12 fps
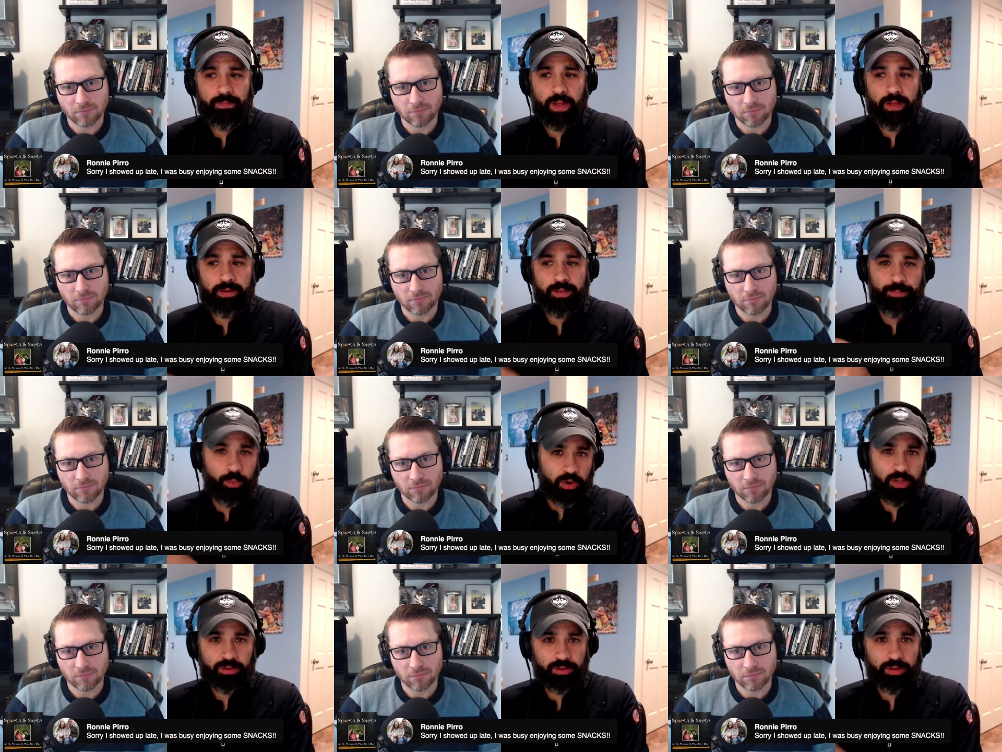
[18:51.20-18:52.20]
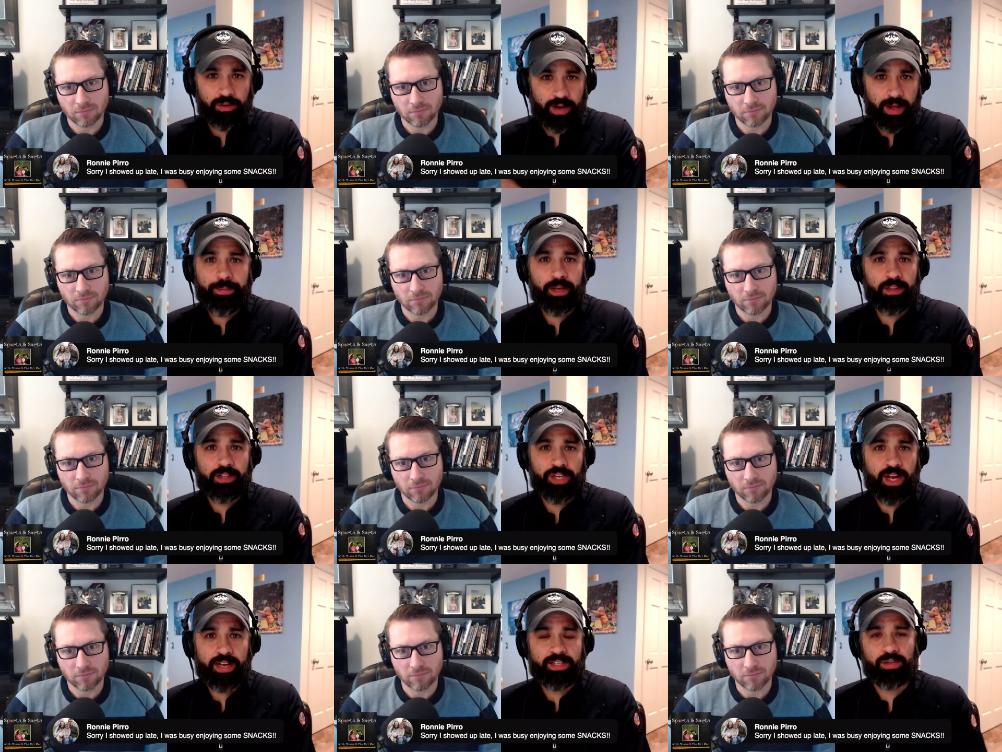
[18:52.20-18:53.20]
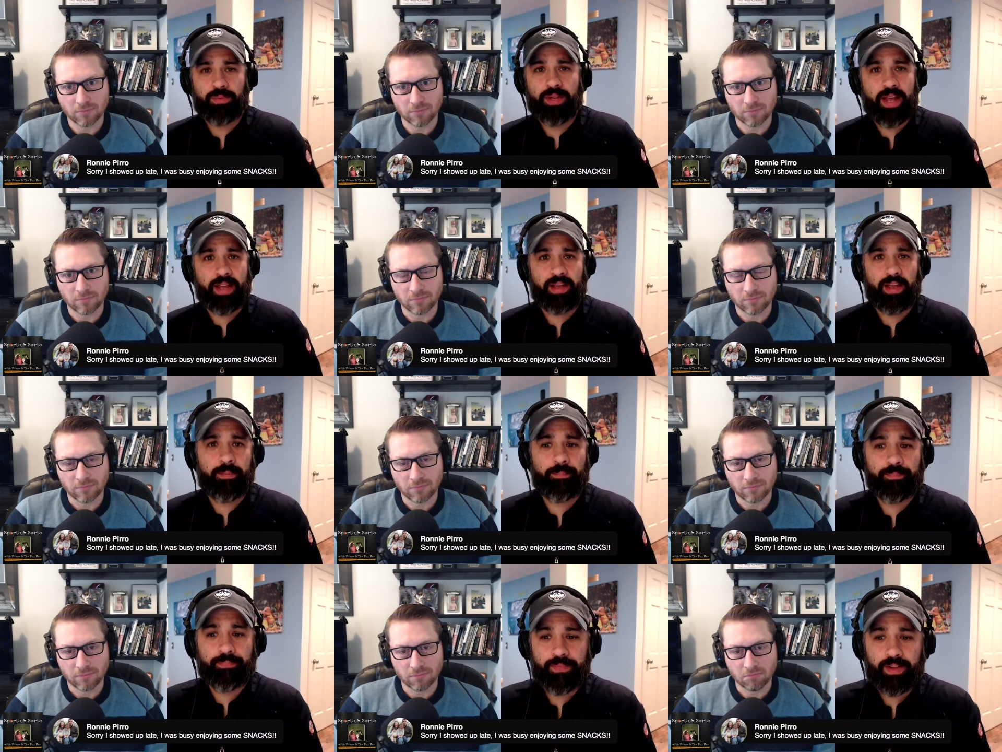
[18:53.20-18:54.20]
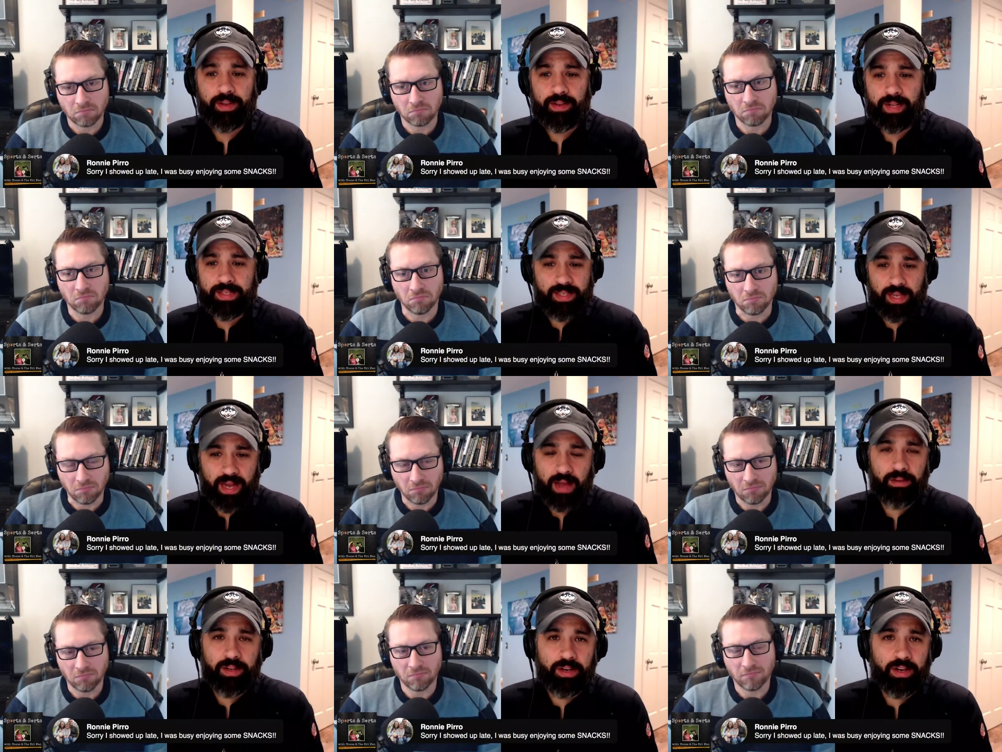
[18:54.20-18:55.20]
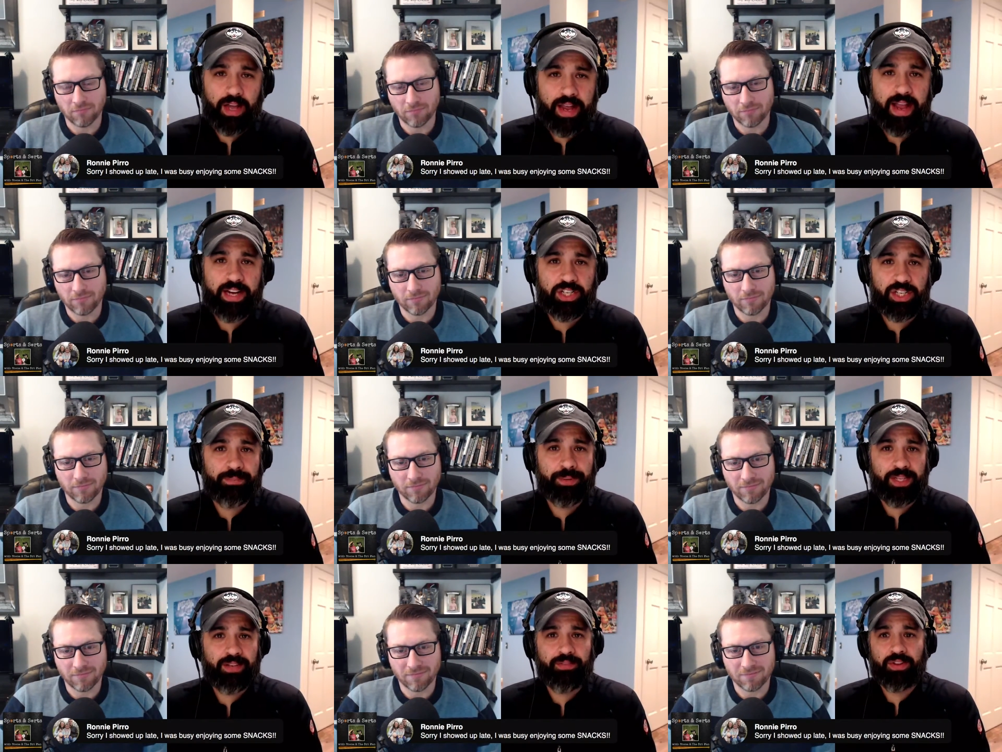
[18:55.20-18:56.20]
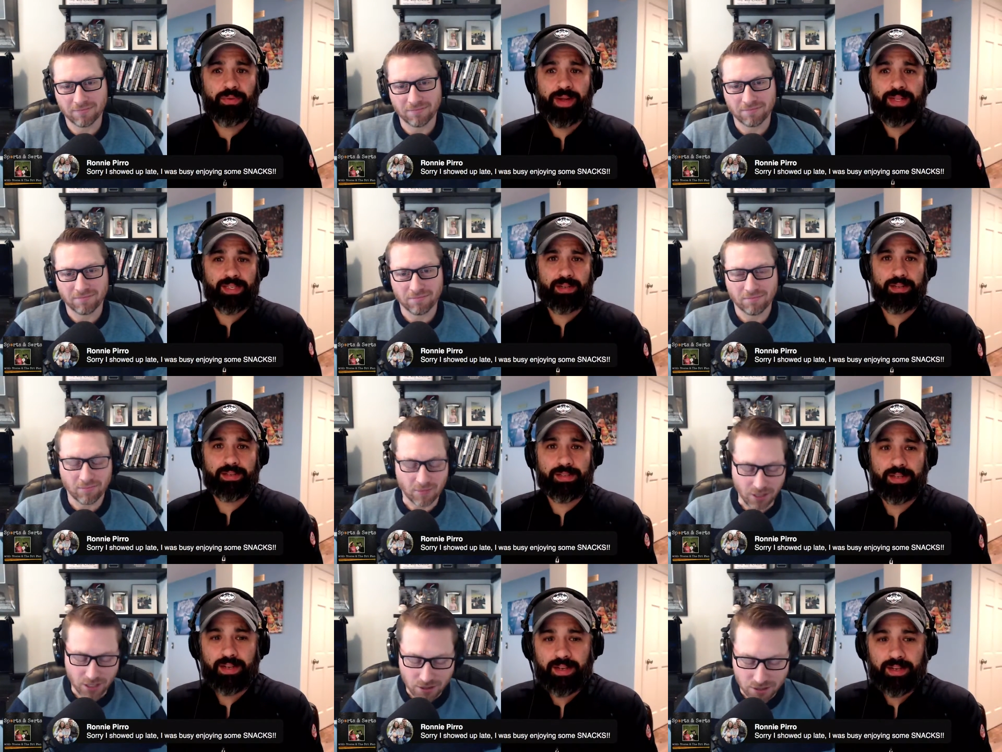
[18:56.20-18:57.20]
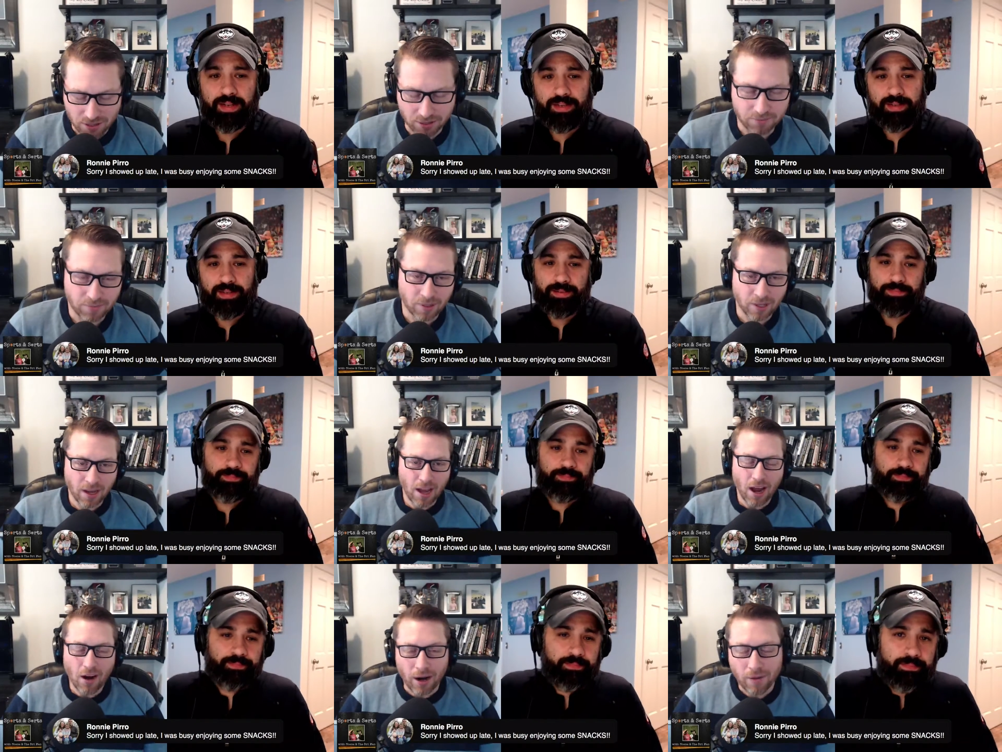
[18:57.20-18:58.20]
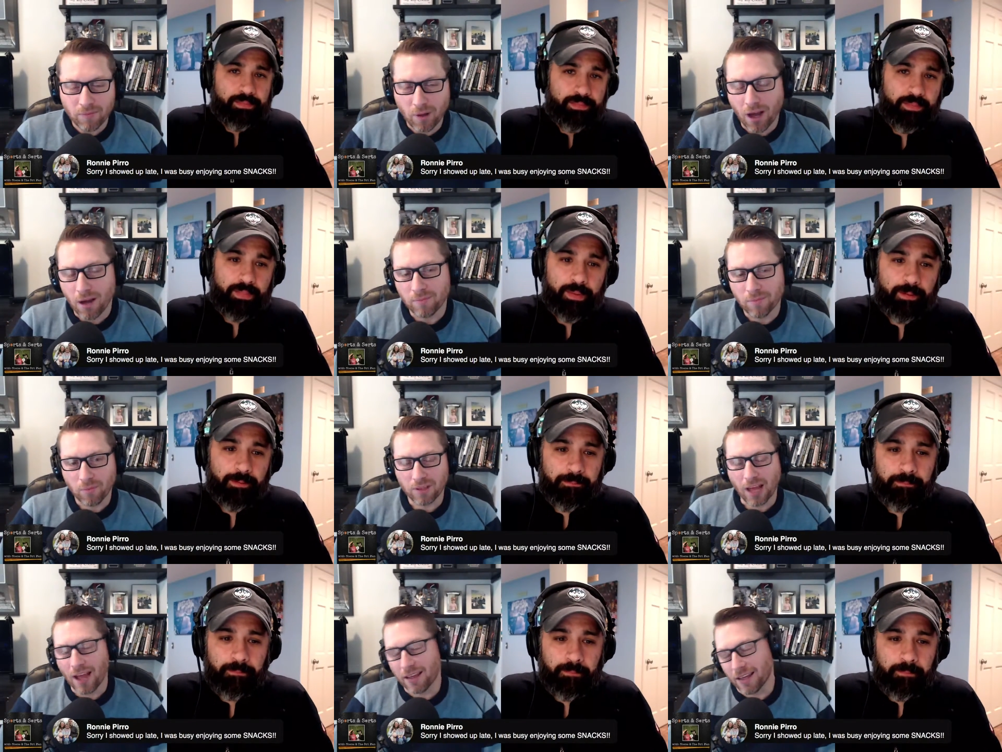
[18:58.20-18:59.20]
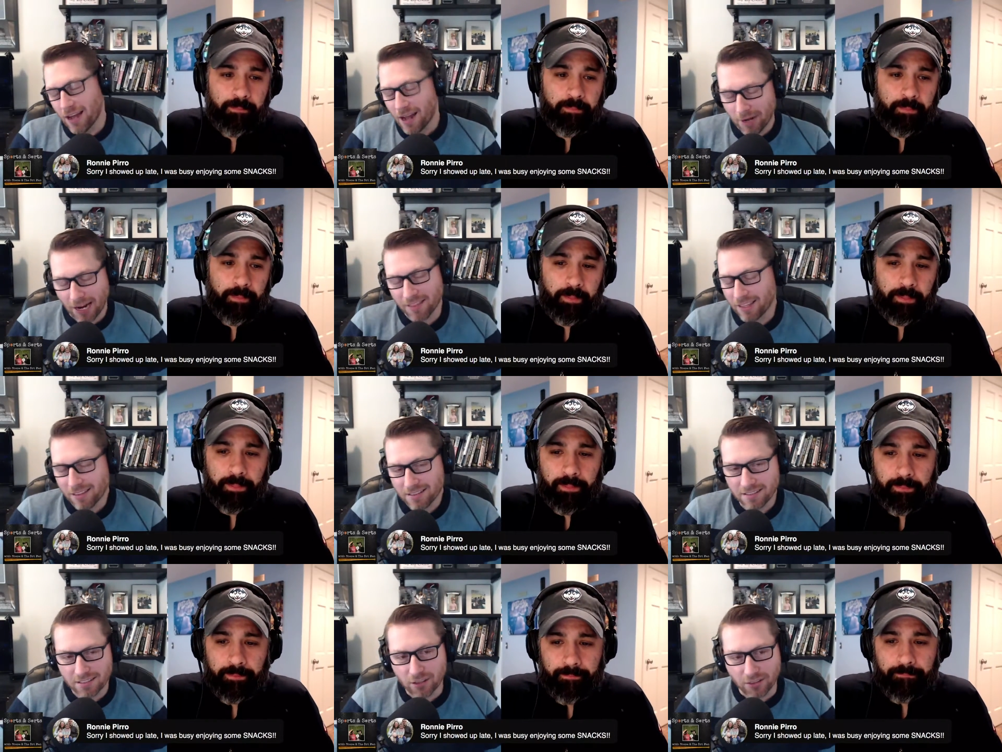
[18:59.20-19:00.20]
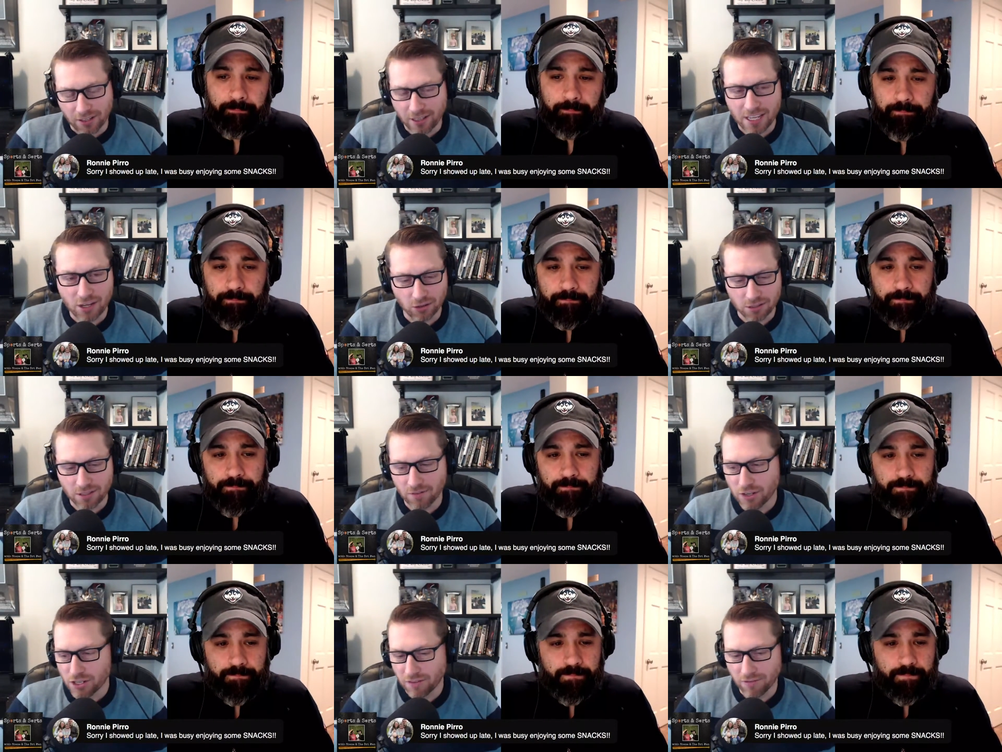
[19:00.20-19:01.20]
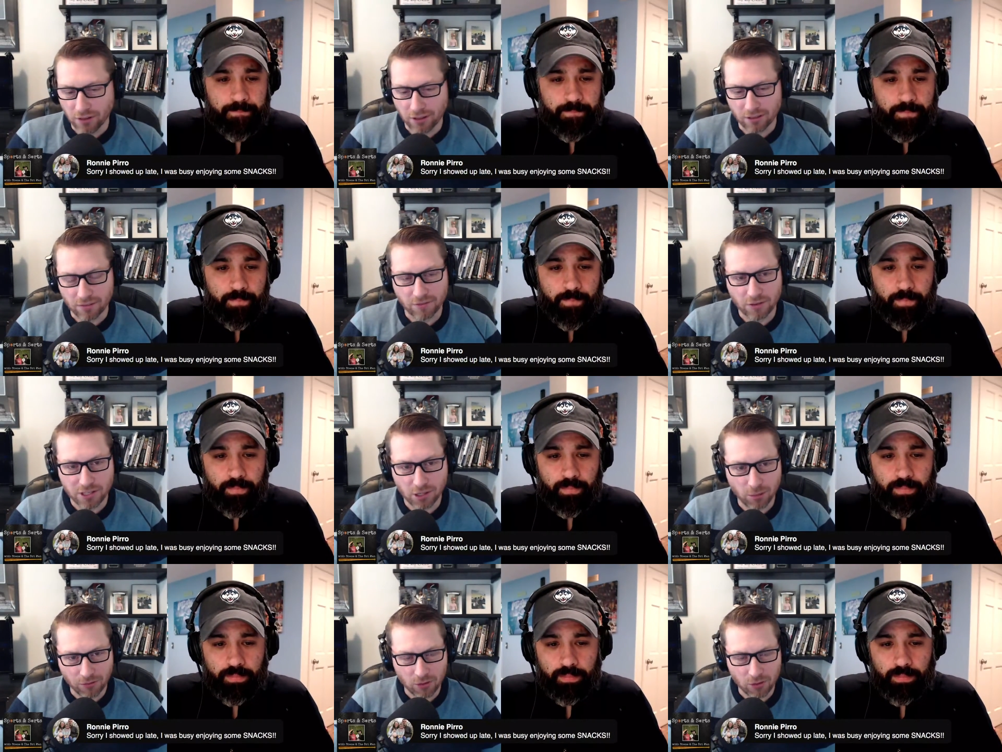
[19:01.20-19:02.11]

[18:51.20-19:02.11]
Speaker 1: And spoiler alert, I'm picking the Giants to win that game. That's like how little I actually believe in the Redskins.
Speaker 2: Interesting. All right. I think this is still the Eagles division for the foreseeable